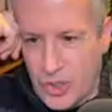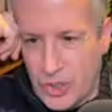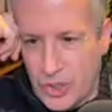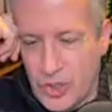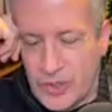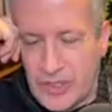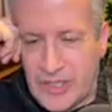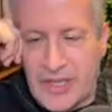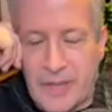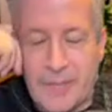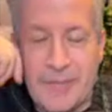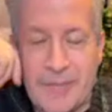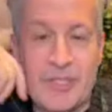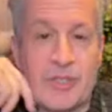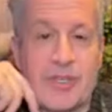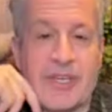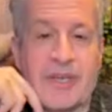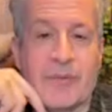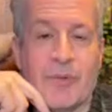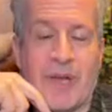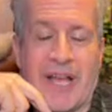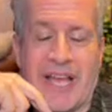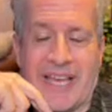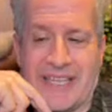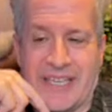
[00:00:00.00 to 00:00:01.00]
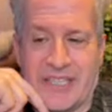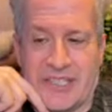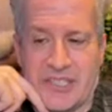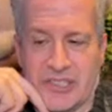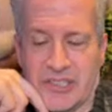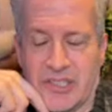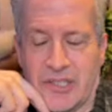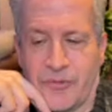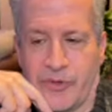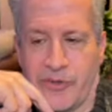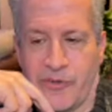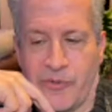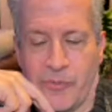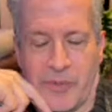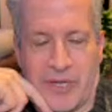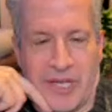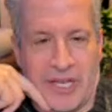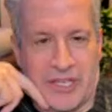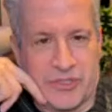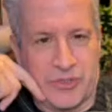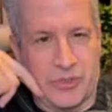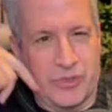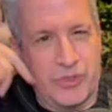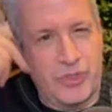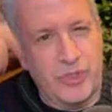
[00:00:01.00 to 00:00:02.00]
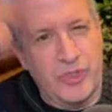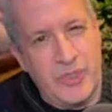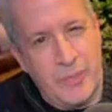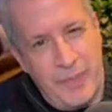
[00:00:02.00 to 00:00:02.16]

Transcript: Well, I get delivery from Costco too.